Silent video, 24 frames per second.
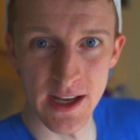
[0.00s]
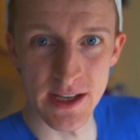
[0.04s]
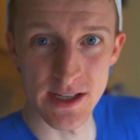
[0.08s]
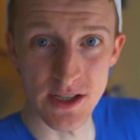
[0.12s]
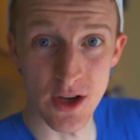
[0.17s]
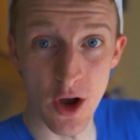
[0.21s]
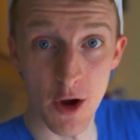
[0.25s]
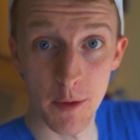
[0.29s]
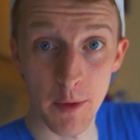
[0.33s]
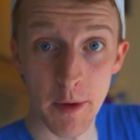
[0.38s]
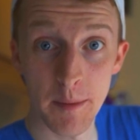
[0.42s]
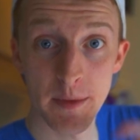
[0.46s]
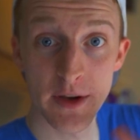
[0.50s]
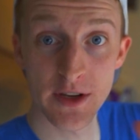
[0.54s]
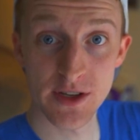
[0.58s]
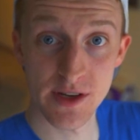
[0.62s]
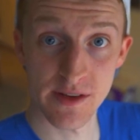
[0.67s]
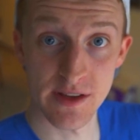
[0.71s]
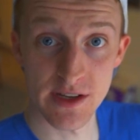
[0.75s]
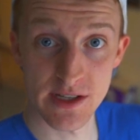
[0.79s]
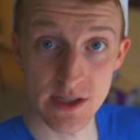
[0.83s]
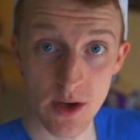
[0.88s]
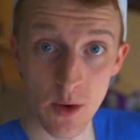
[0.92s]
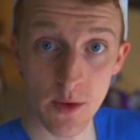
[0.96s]
So I'm going to be
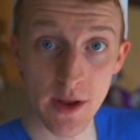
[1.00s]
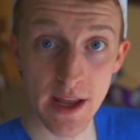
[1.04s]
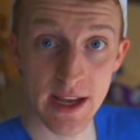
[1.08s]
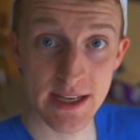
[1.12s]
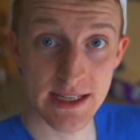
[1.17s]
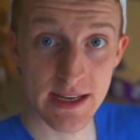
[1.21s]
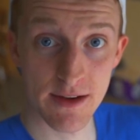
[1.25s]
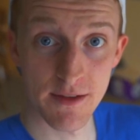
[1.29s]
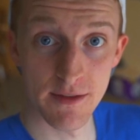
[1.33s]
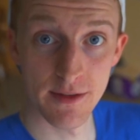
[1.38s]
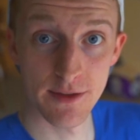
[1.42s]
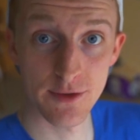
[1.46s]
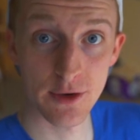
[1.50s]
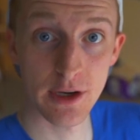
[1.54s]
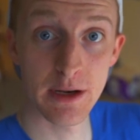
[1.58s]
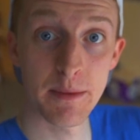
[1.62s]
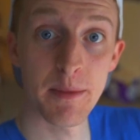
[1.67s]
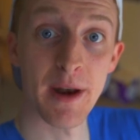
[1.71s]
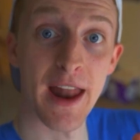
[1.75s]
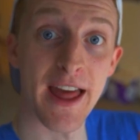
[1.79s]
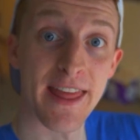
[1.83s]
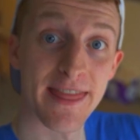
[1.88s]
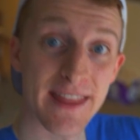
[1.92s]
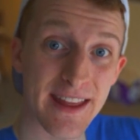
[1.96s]
using the Sony A7
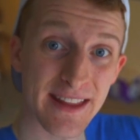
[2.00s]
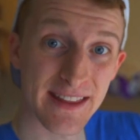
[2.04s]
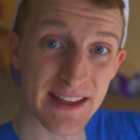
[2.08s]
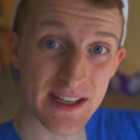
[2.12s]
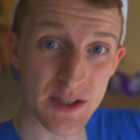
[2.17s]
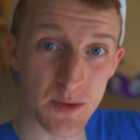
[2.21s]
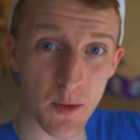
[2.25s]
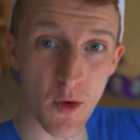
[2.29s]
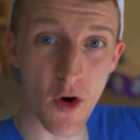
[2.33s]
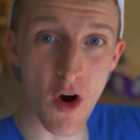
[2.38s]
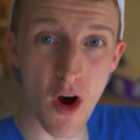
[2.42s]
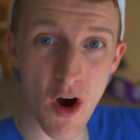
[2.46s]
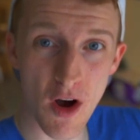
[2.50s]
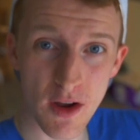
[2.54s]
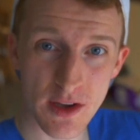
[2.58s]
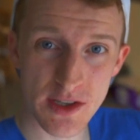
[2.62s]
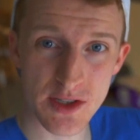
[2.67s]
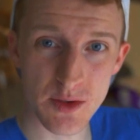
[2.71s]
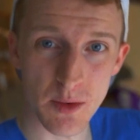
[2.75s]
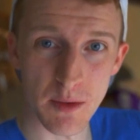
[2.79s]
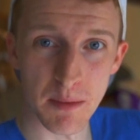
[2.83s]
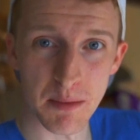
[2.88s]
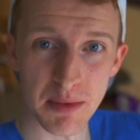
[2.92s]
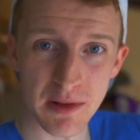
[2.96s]
III, but I think this will
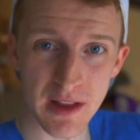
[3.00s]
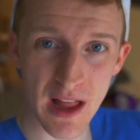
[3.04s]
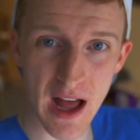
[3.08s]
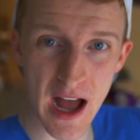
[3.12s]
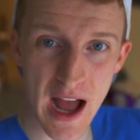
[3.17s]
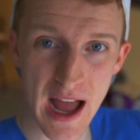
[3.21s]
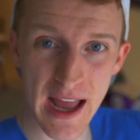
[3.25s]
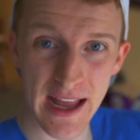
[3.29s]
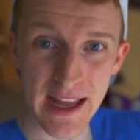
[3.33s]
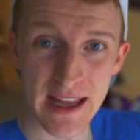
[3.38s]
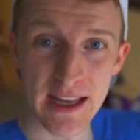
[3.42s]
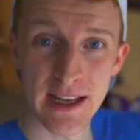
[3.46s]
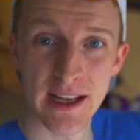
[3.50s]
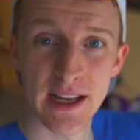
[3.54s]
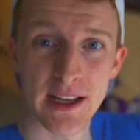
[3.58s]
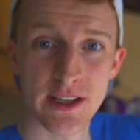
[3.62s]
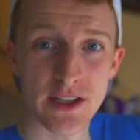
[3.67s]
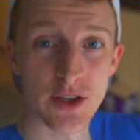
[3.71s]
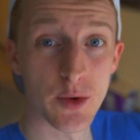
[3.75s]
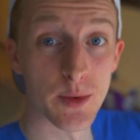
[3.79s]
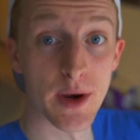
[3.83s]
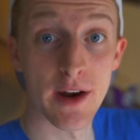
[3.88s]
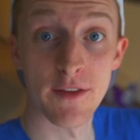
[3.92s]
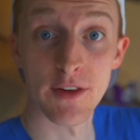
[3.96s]
also apply
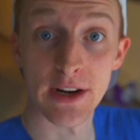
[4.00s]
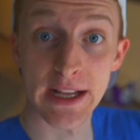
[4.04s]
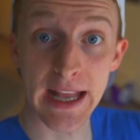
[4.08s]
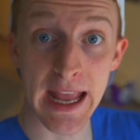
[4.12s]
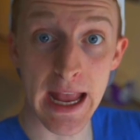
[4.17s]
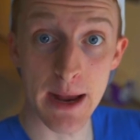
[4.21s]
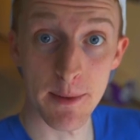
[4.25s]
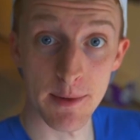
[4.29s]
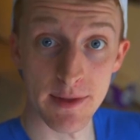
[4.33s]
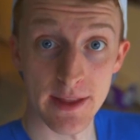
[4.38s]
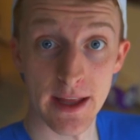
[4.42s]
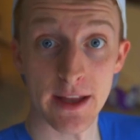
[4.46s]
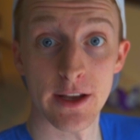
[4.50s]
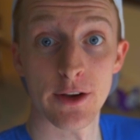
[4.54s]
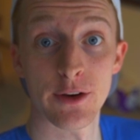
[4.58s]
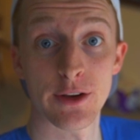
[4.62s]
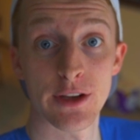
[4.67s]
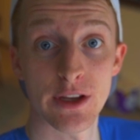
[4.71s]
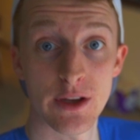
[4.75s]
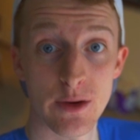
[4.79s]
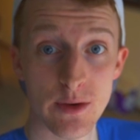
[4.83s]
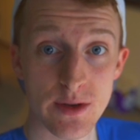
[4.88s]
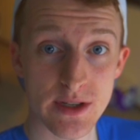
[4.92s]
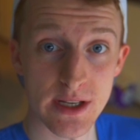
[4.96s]
to whatever camera that you're
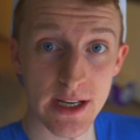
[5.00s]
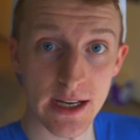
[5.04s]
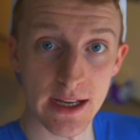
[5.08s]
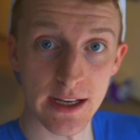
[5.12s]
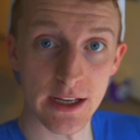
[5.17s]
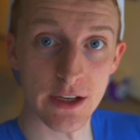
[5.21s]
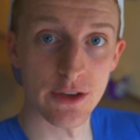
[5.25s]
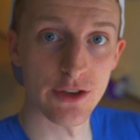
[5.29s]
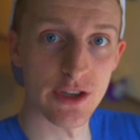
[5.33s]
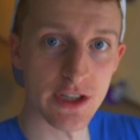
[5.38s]
using.